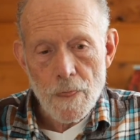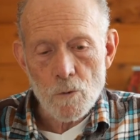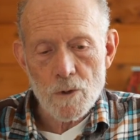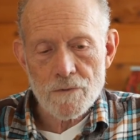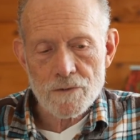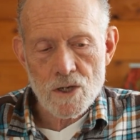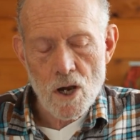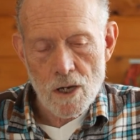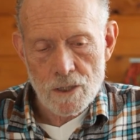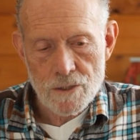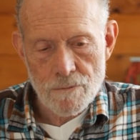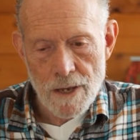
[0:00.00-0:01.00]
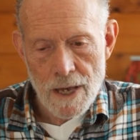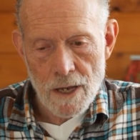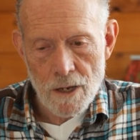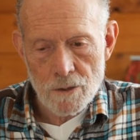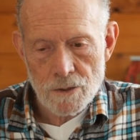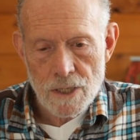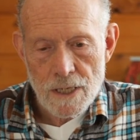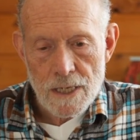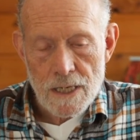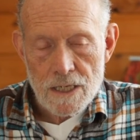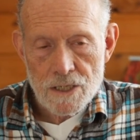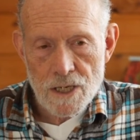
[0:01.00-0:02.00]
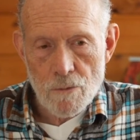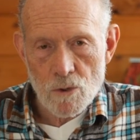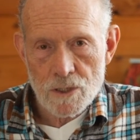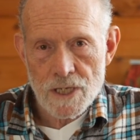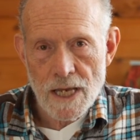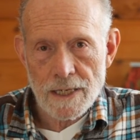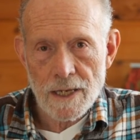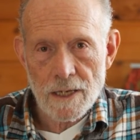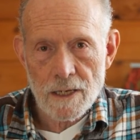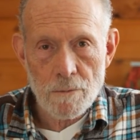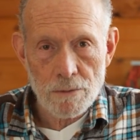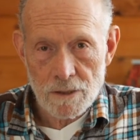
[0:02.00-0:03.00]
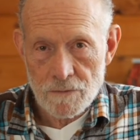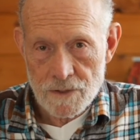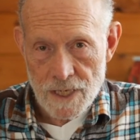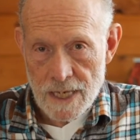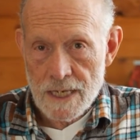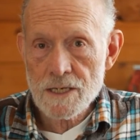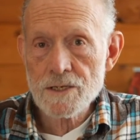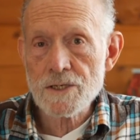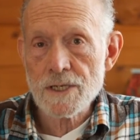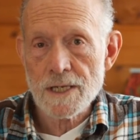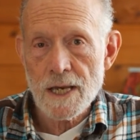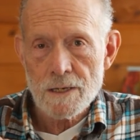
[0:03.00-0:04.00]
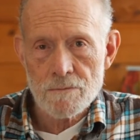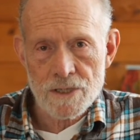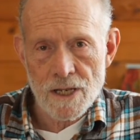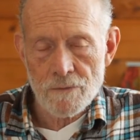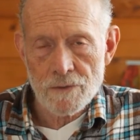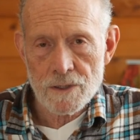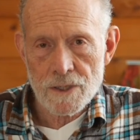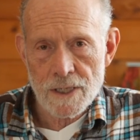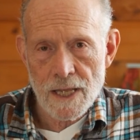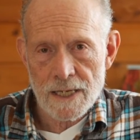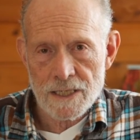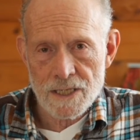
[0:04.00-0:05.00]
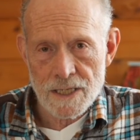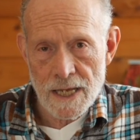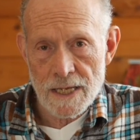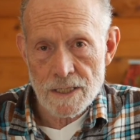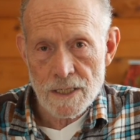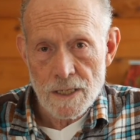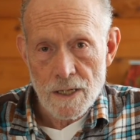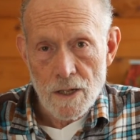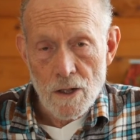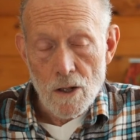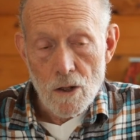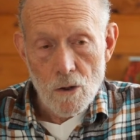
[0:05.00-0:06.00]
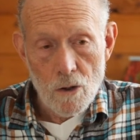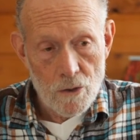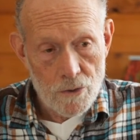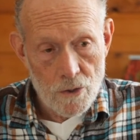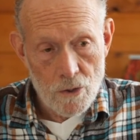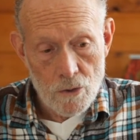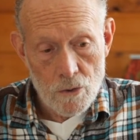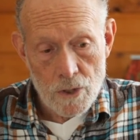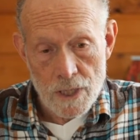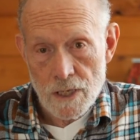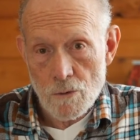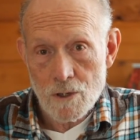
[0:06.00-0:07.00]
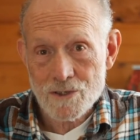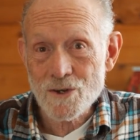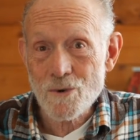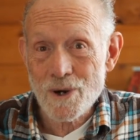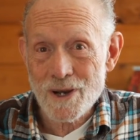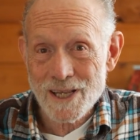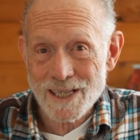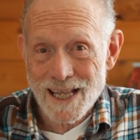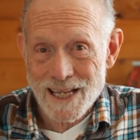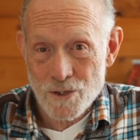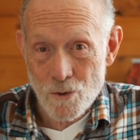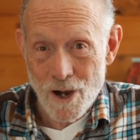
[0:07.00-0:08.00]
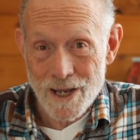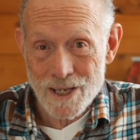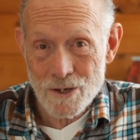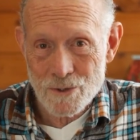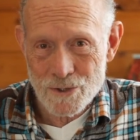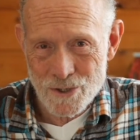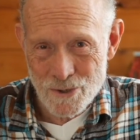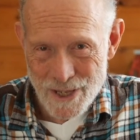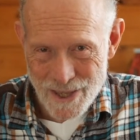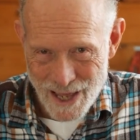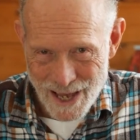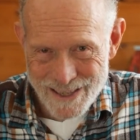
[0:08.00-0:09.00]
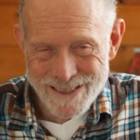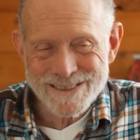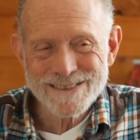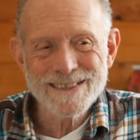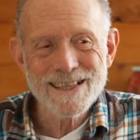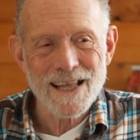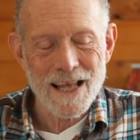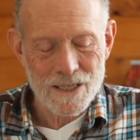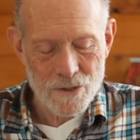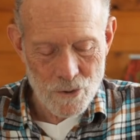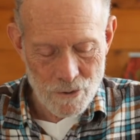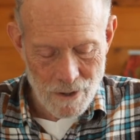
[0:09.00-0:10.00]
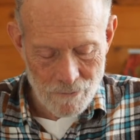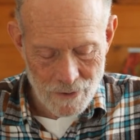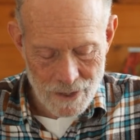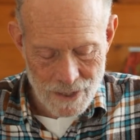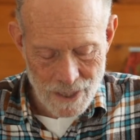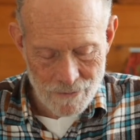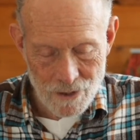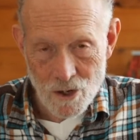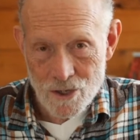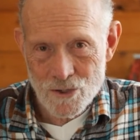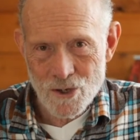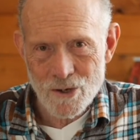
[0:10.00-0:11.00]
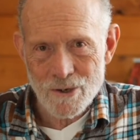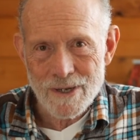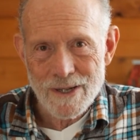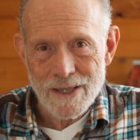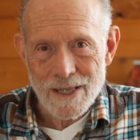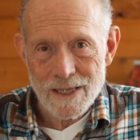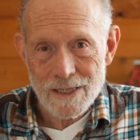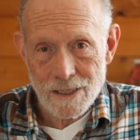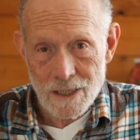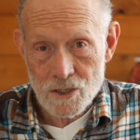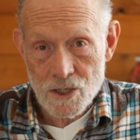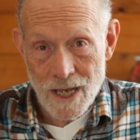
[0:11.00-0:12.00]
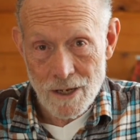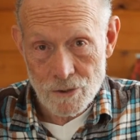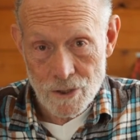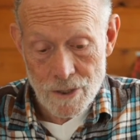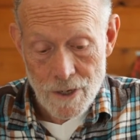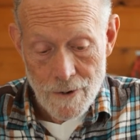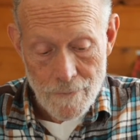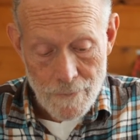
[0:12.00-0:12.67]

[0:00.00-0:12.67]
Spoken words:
We've talked about someone taking a couple of days to get himself into that state, although he wasn't aware that that's why he was doing that. That's with my friend David Hartso in the lunch counter.